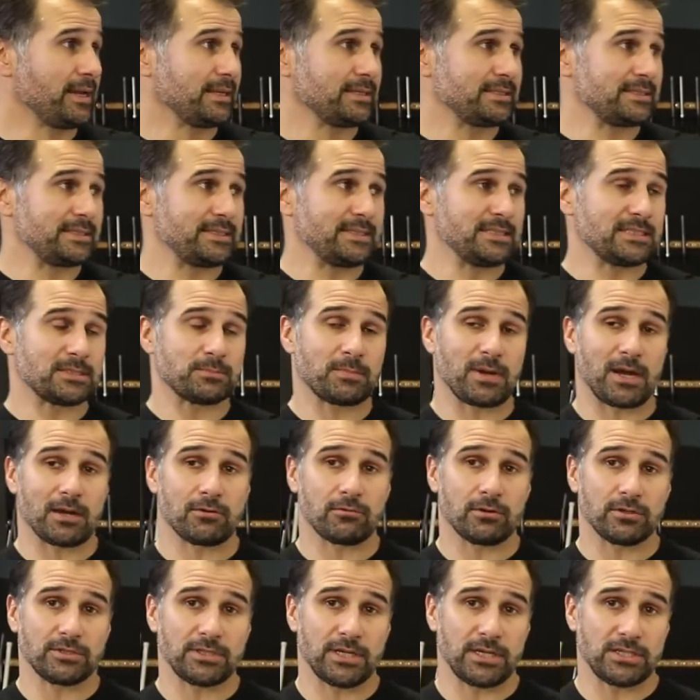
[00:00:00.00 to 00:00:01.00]
T-spine
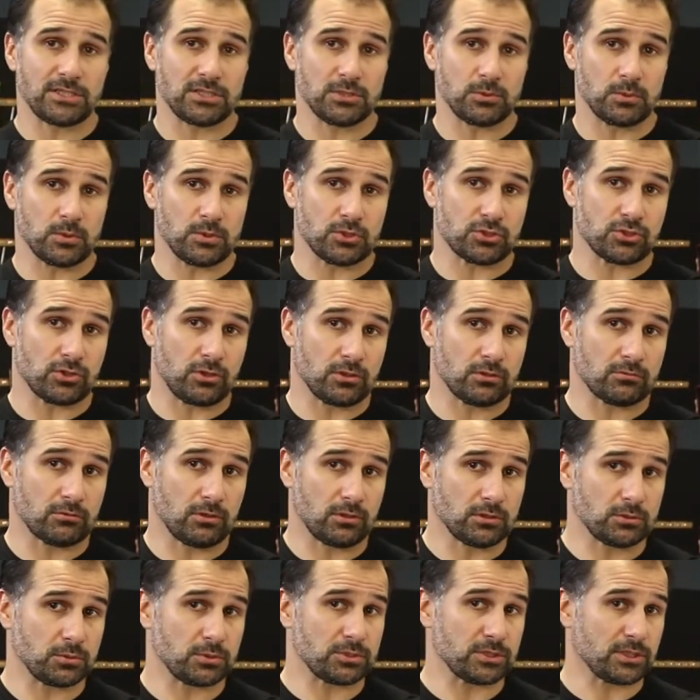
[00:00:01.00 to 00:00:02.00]
rotations with shoulder
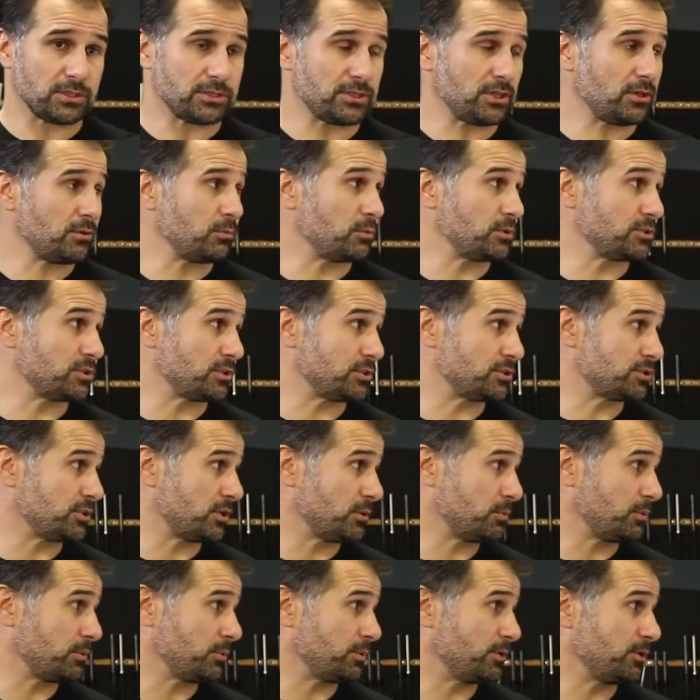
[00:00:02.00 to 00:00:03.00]
rolls, which I'll show you
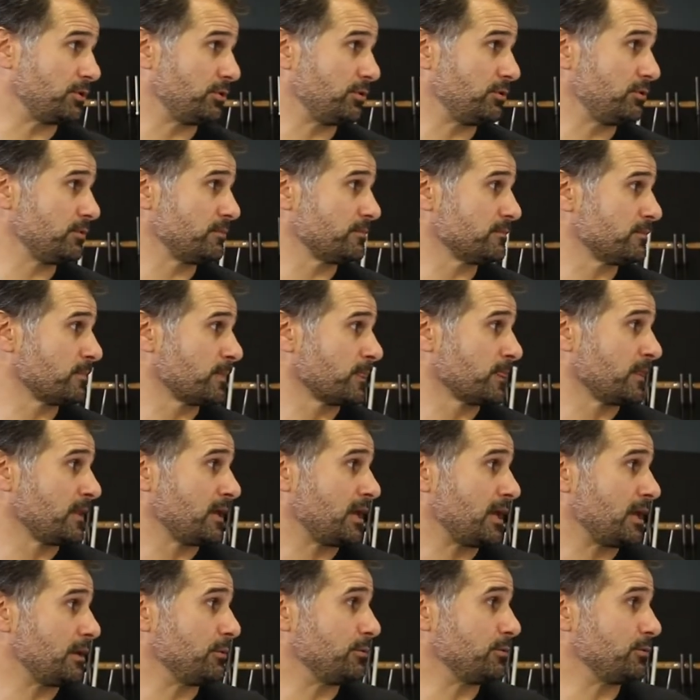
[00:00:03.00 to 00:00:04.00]
what we're going to do.
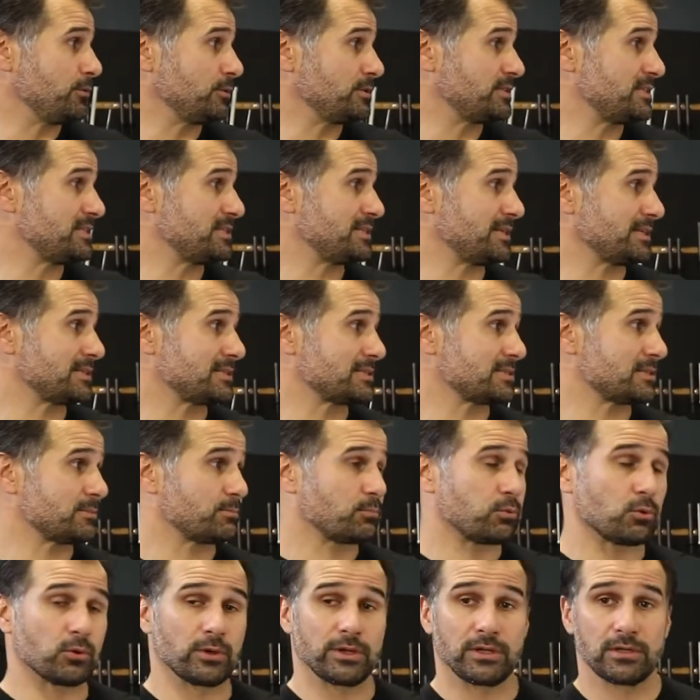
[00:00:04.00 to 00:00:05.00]
And we do
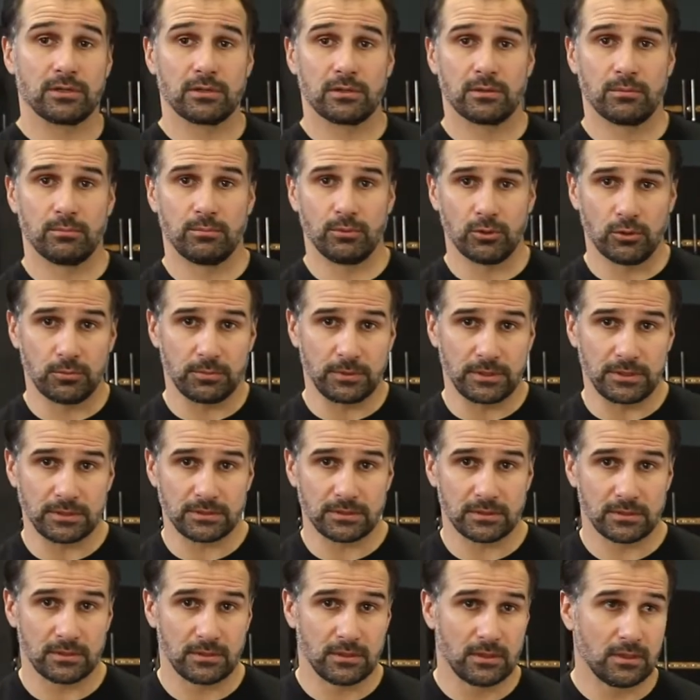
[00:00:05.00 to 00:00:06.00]
6-point
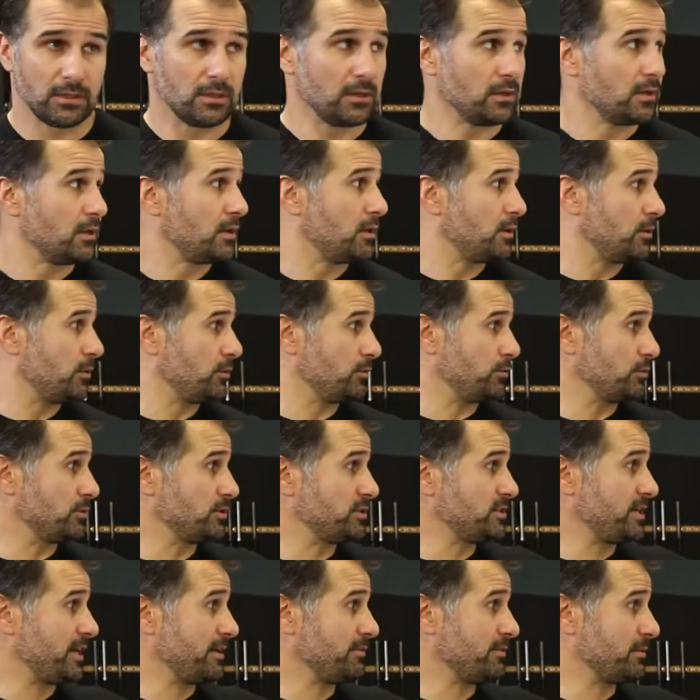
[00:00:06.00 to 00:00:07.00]
burpees. Do
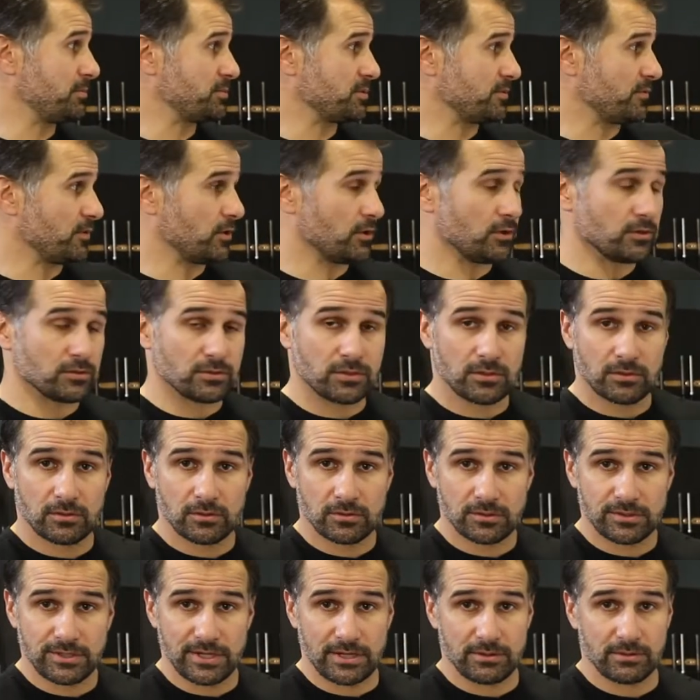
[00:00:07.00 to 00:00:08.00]
10 reps of those,
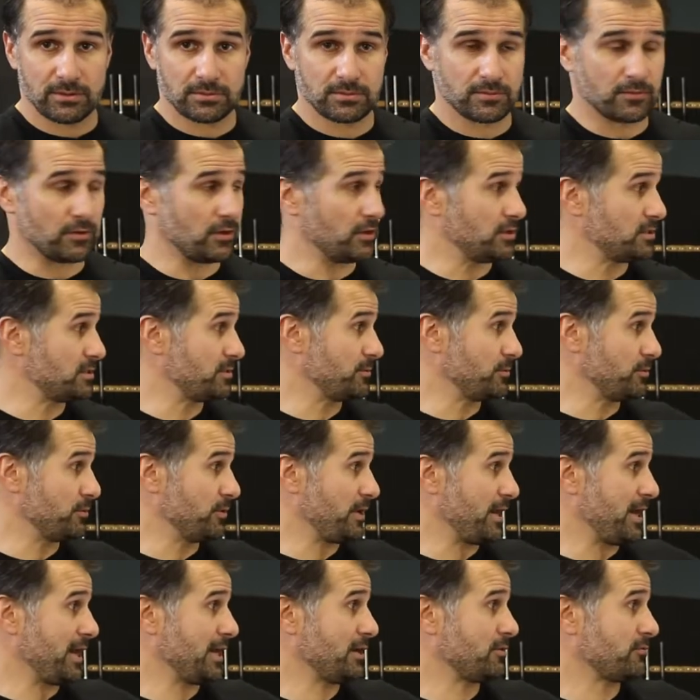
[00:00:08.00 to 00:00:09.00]
10 reps of those. Then we do
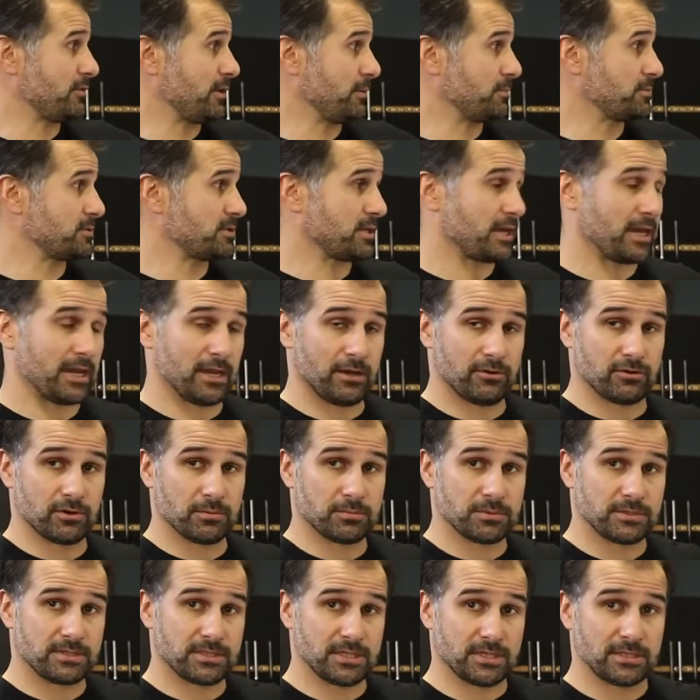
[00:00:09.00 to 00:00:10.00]
8 reps,
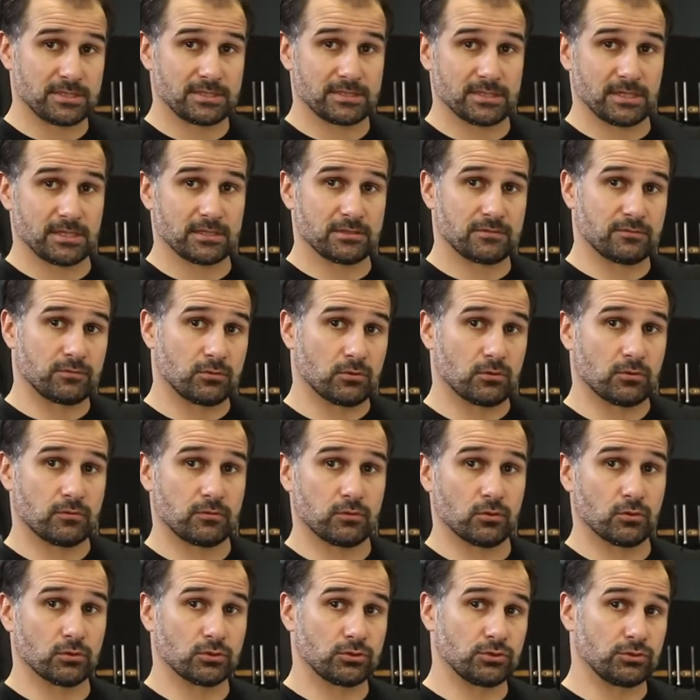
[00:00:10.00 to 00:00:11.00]
6, 6, 4,
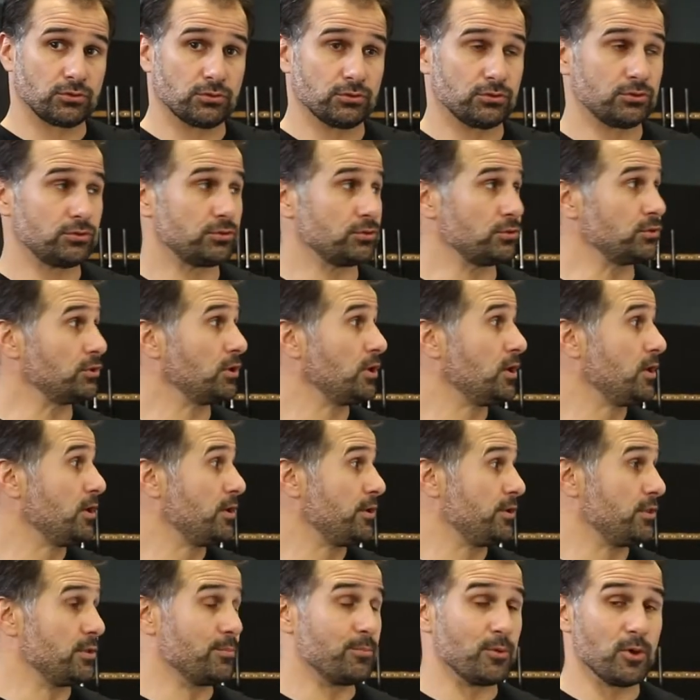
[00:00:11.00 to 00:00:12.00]
4, 2, 2.
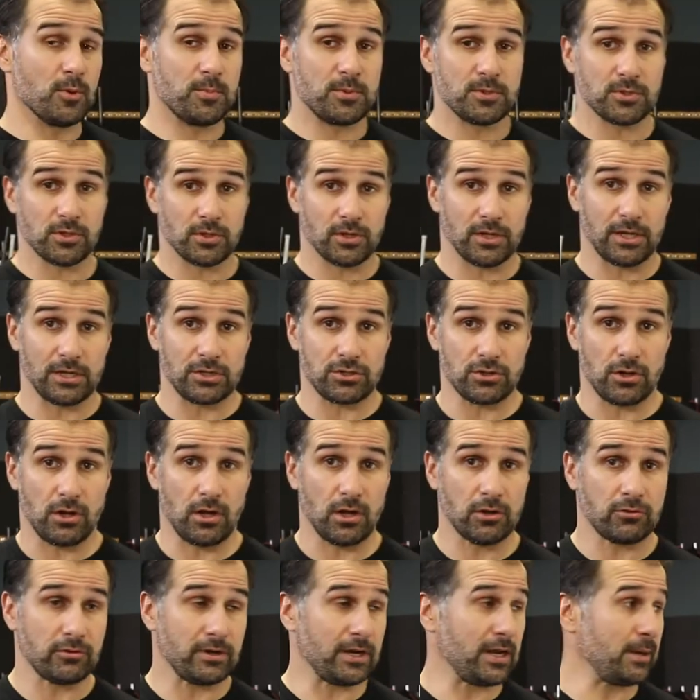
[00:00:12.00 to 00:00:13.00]
The burpees are going to get your
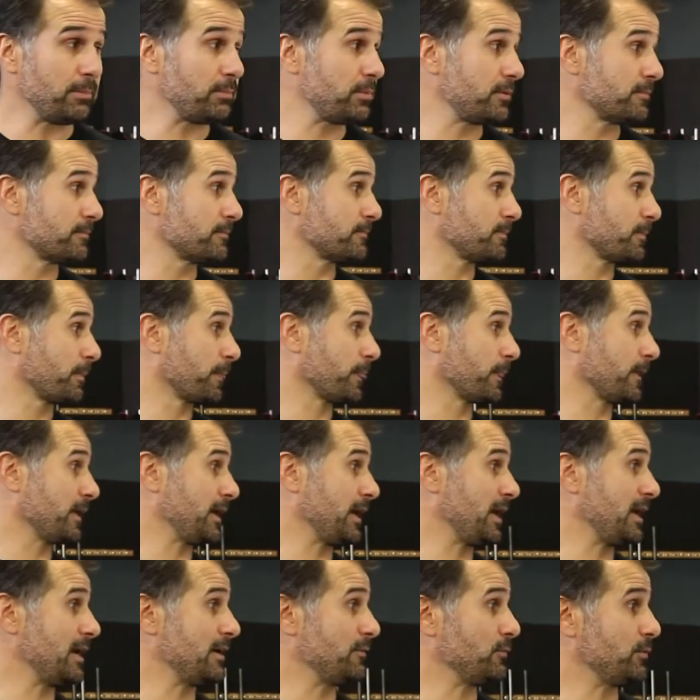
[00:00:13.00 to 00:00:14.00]
heart rate up.
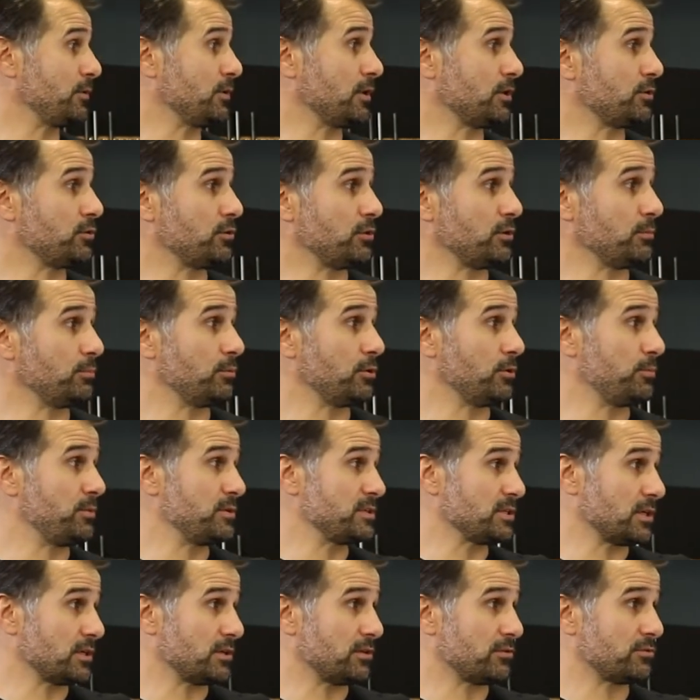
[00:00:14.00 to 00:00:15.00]
Okay, if we're not doing burpees,
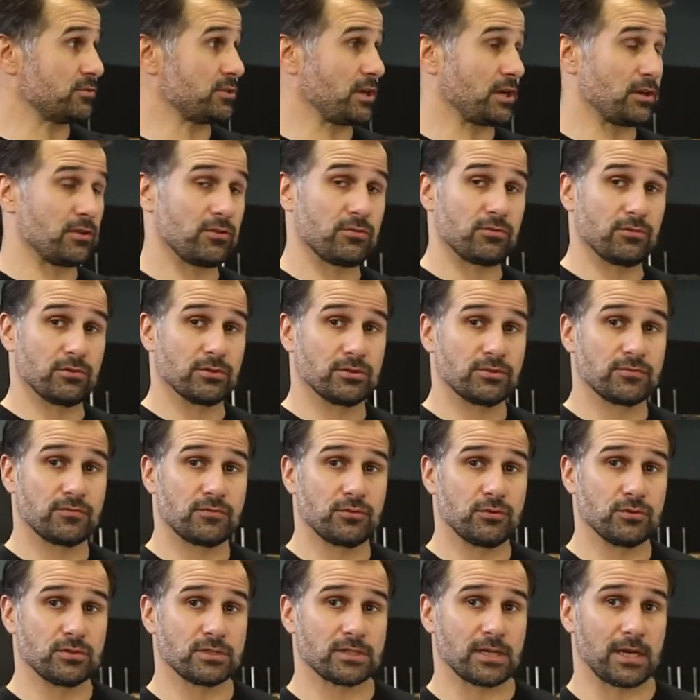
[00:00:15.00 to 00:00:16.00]
I'm going to take you through a
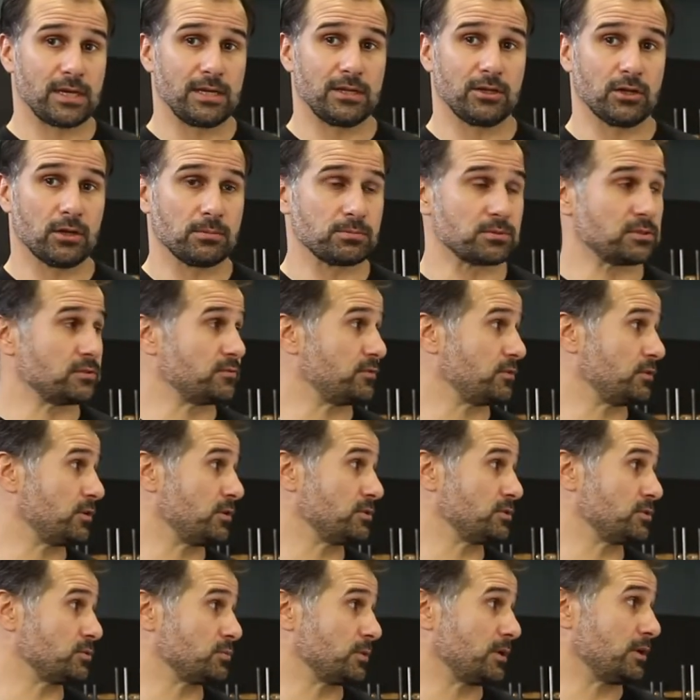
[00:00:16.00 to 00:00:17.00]
few scaling options for
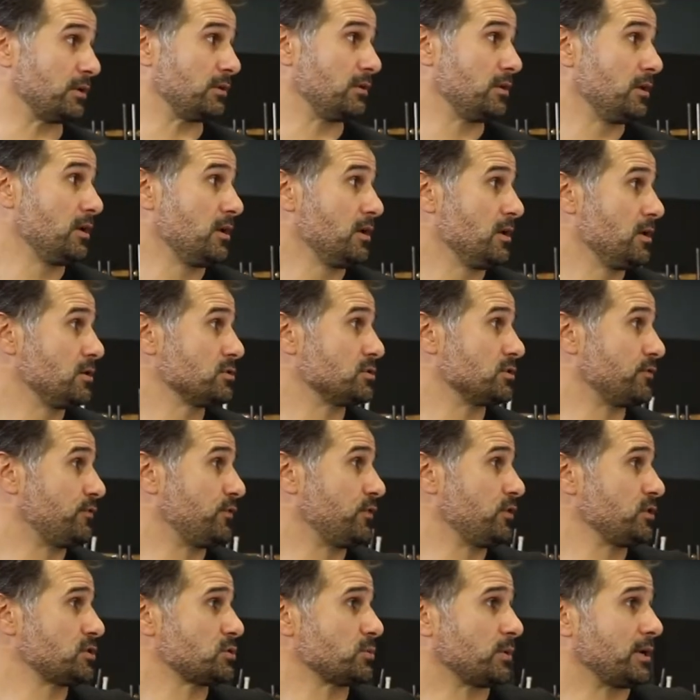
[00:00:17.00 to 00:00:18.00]
those as well. So
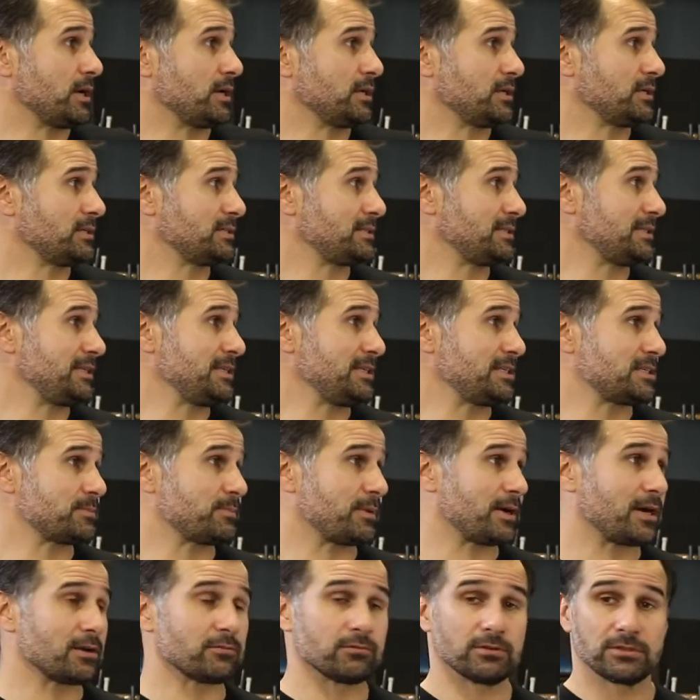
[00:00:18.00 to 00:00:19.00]
first one,
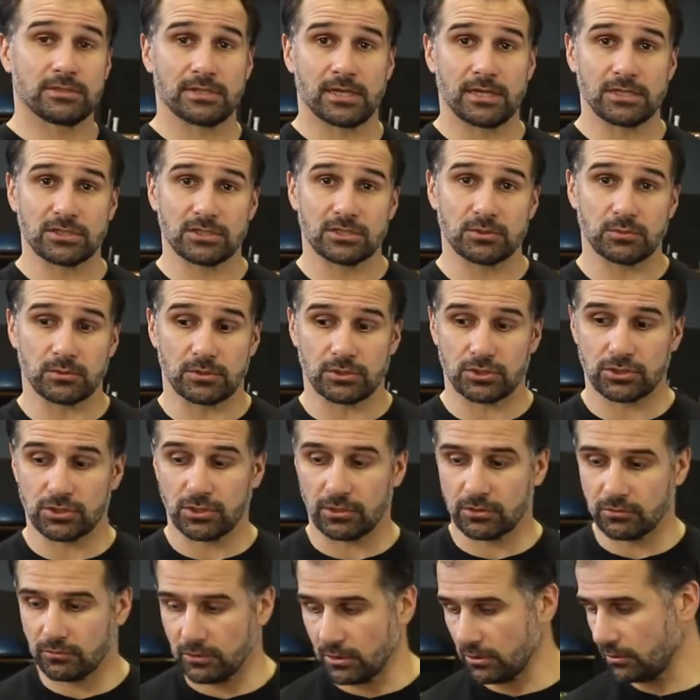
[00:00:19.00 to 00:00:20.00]
T-spine rotations with a
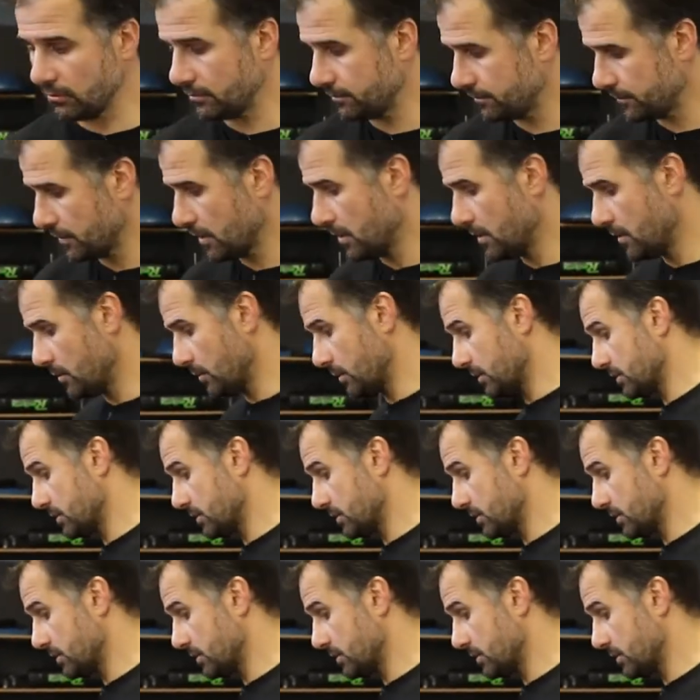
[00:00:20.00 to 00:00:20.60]
shoulder roll. We're